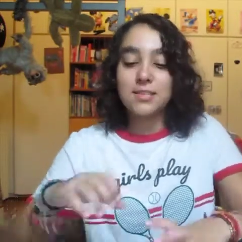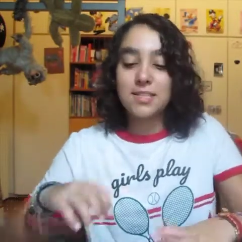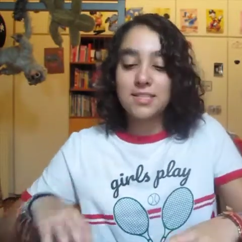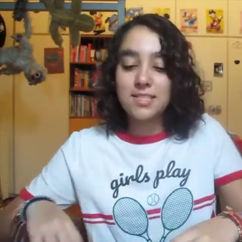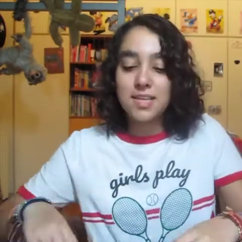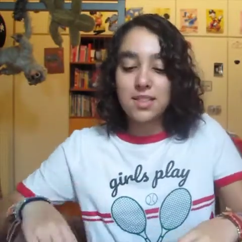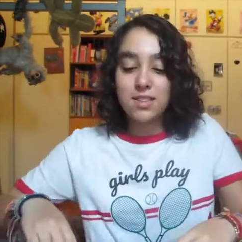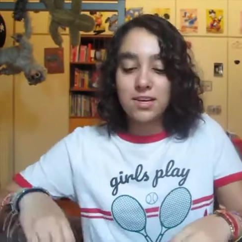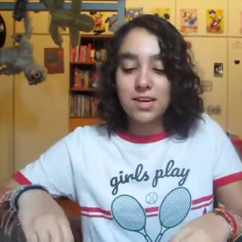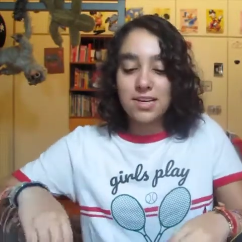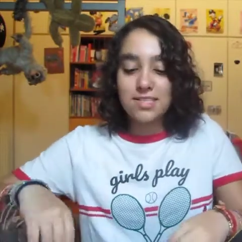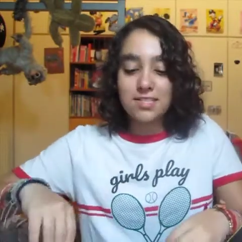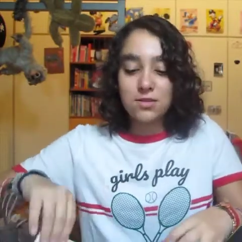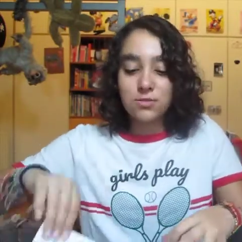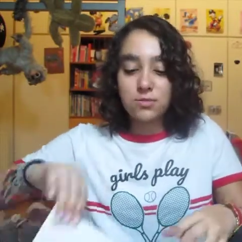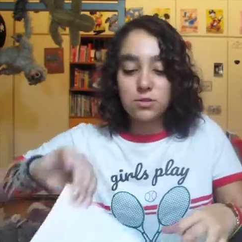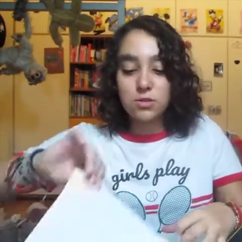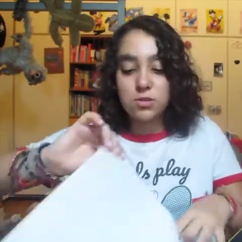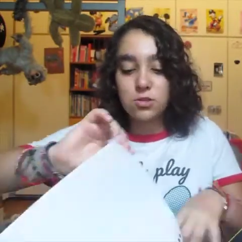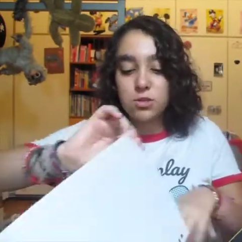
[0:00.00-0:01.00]
Let's say the
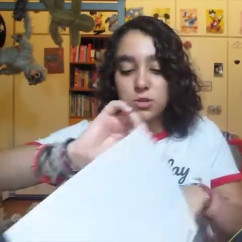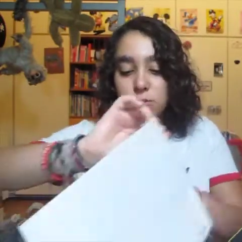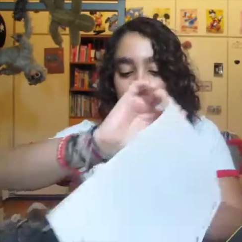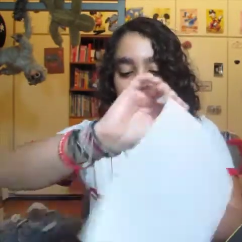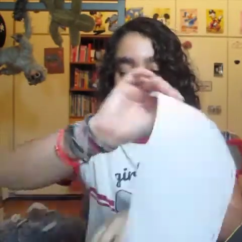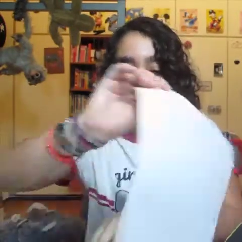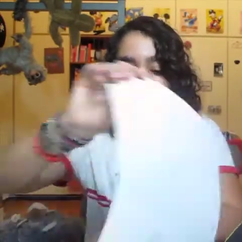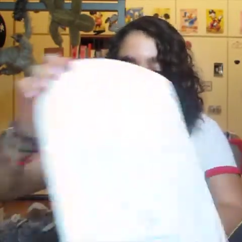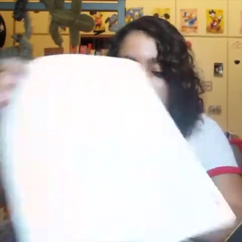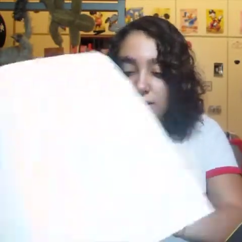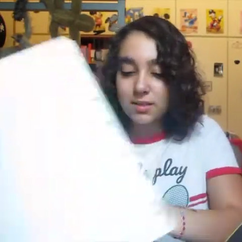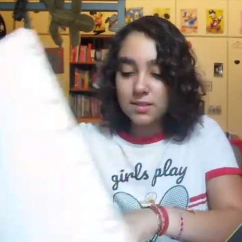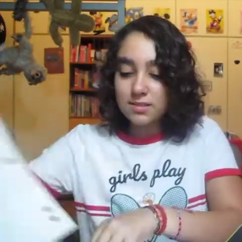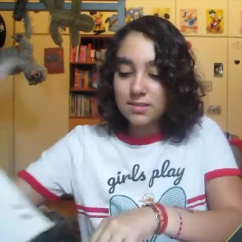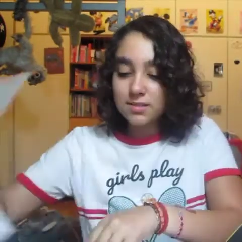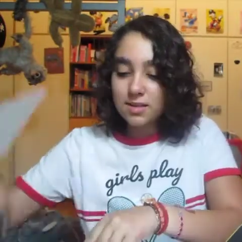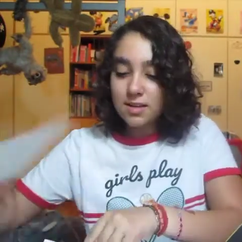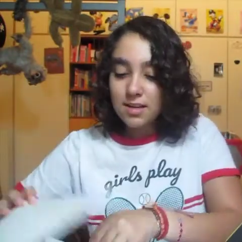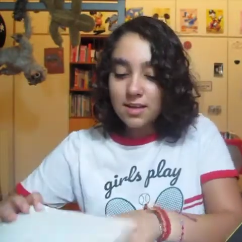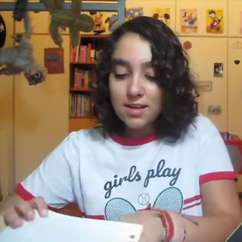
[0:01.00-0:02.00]
lesson was 2
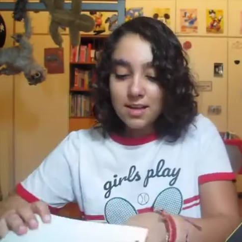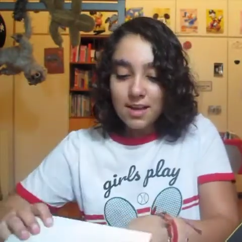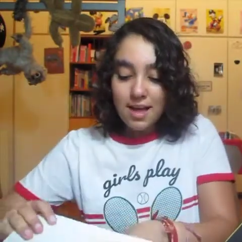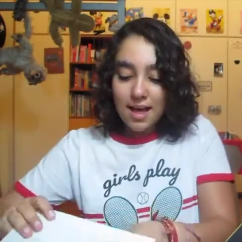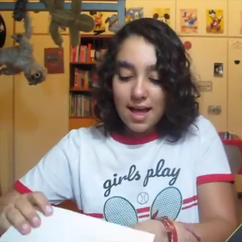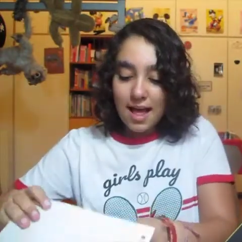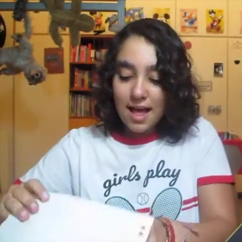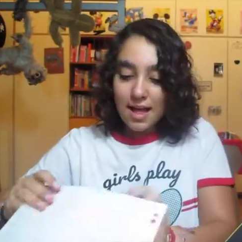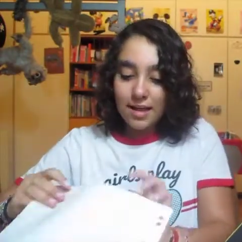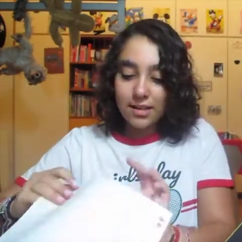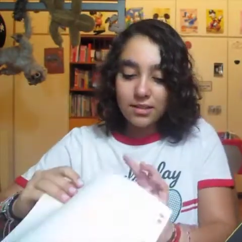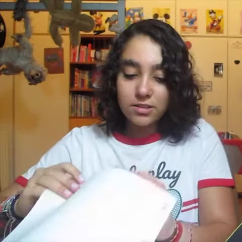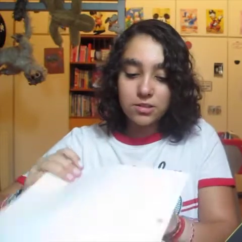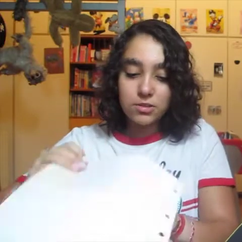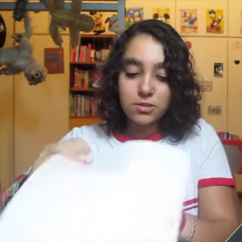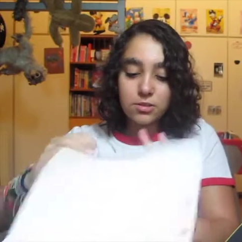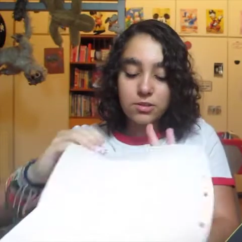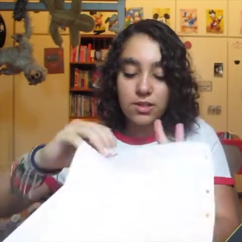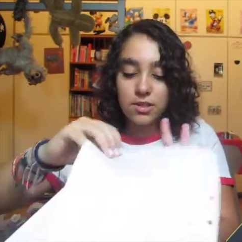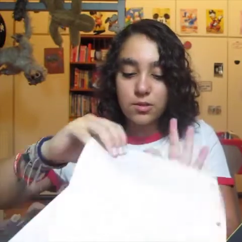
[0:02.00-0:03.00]
papers and
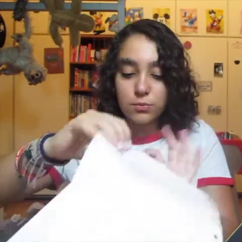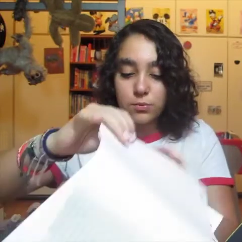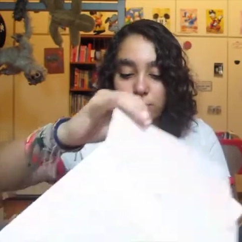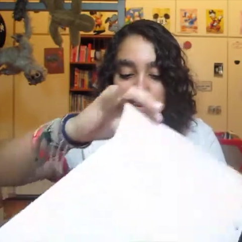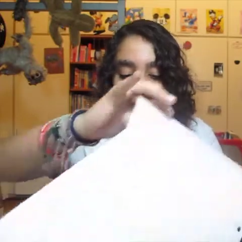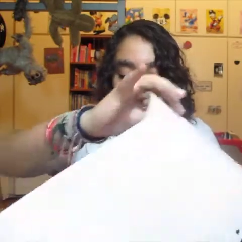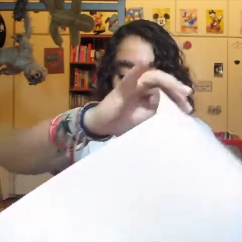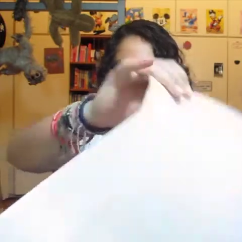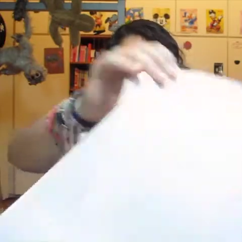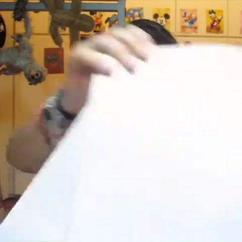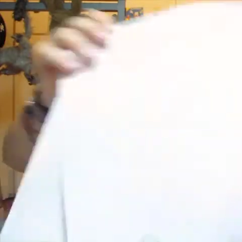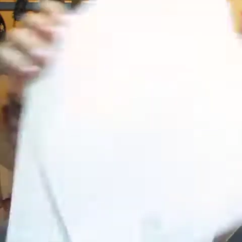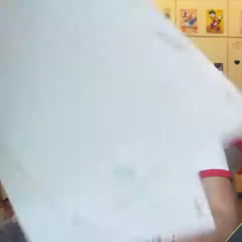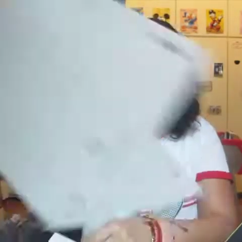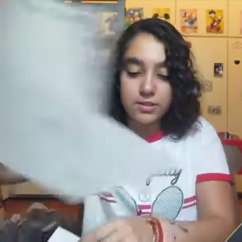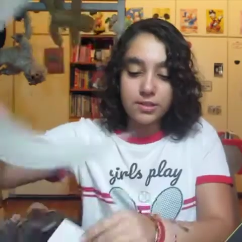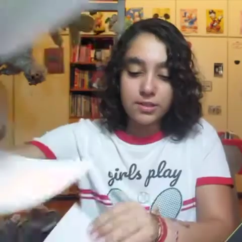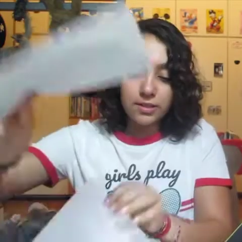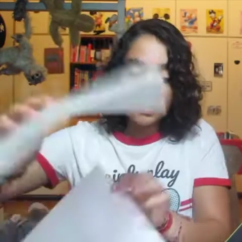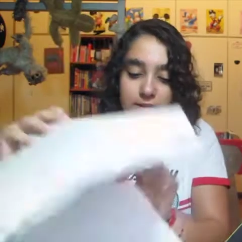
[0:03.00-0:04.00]
you need 1 paper for
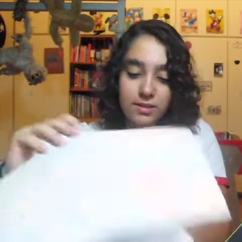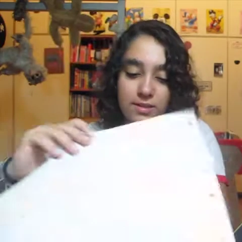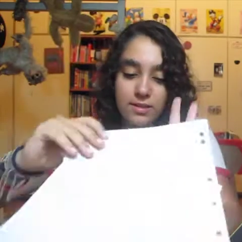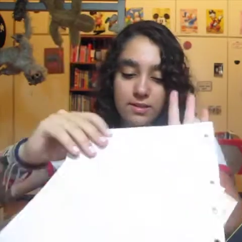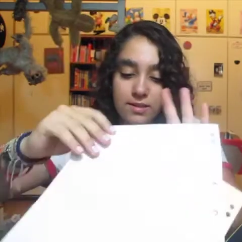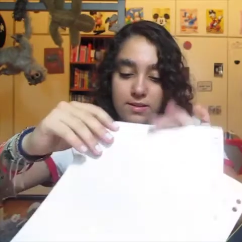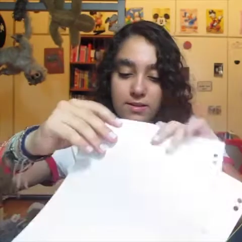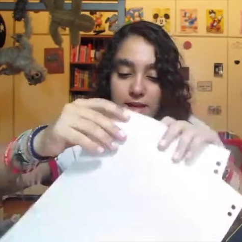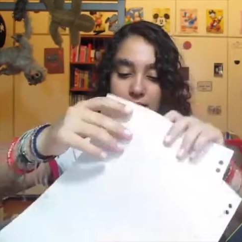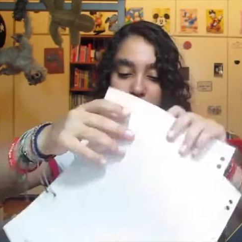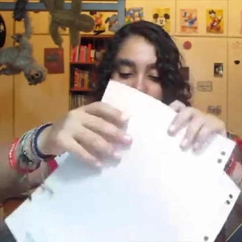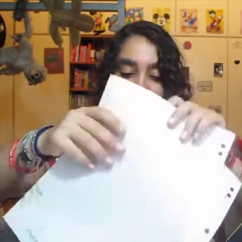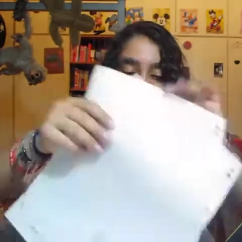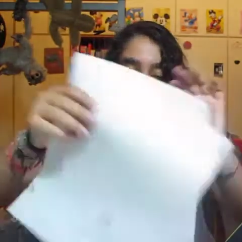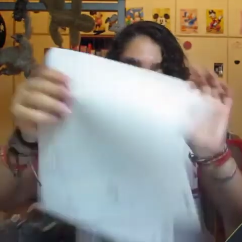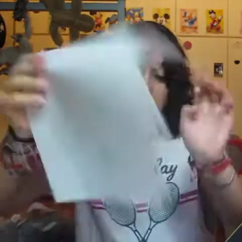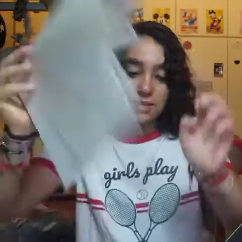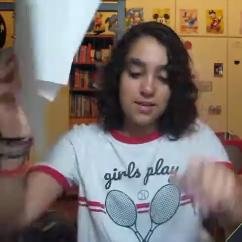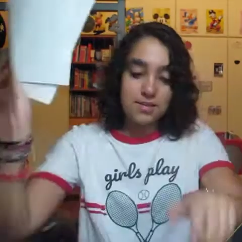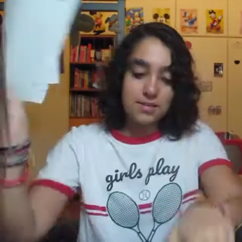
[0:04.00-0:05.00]
your
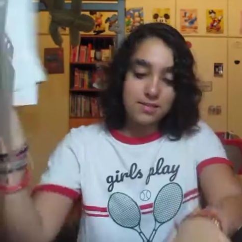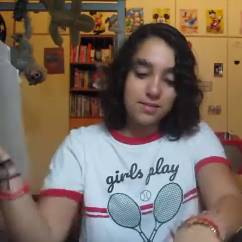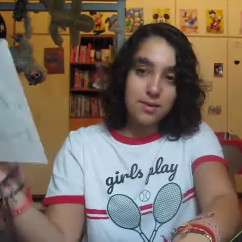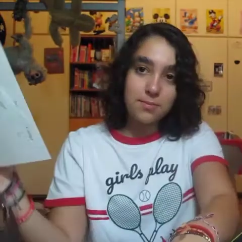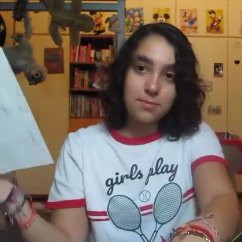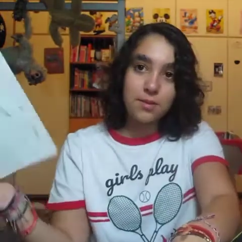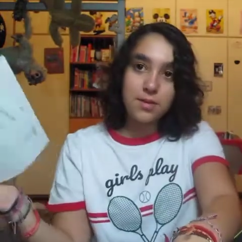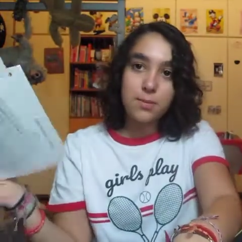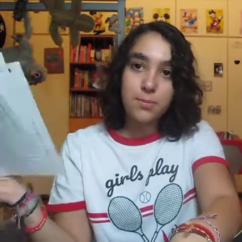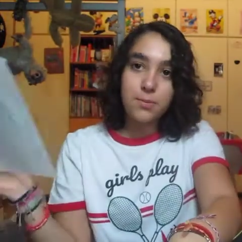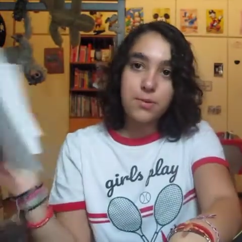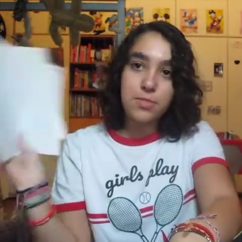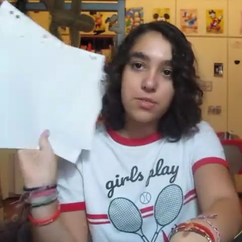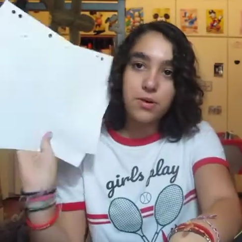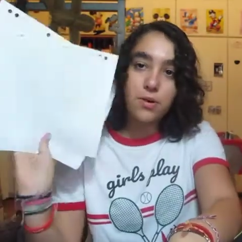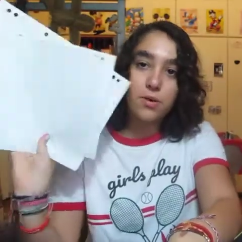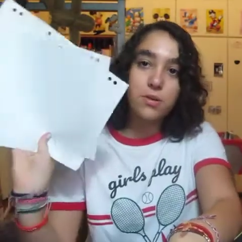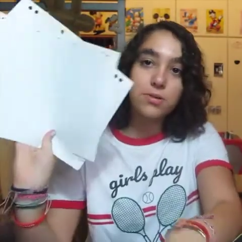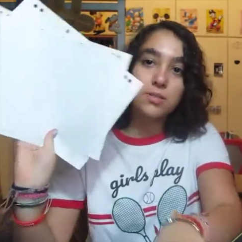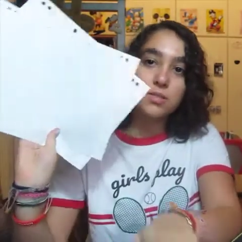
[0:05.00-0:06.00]
exercise. I'm gonna put
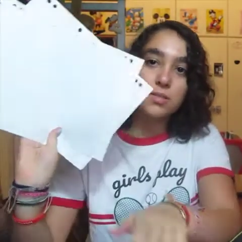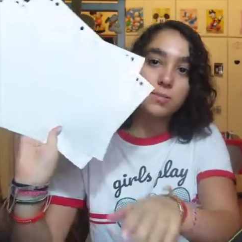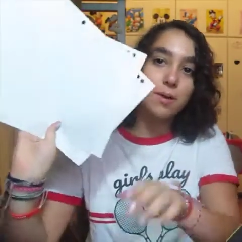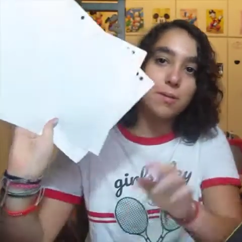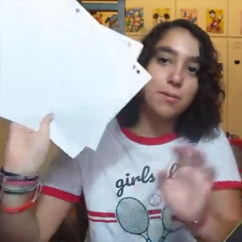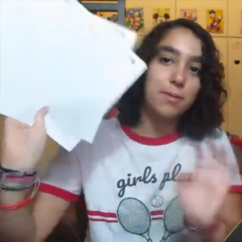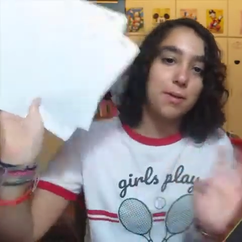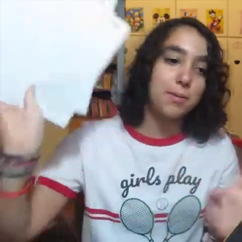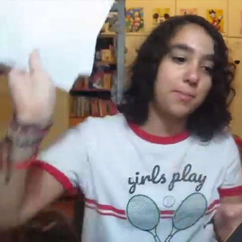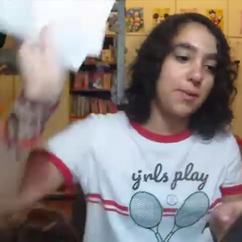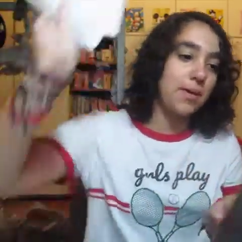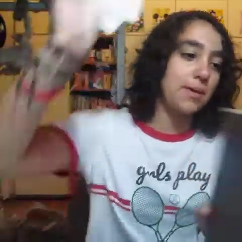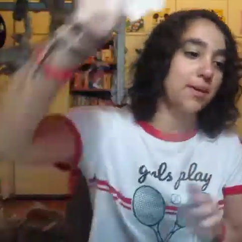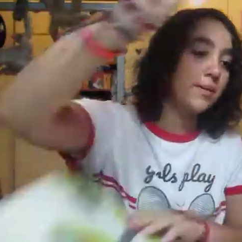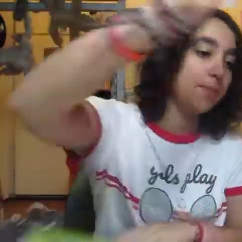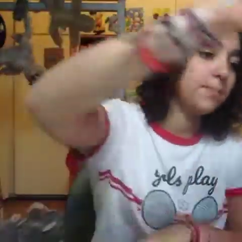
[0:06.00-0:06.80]
those in my backpack.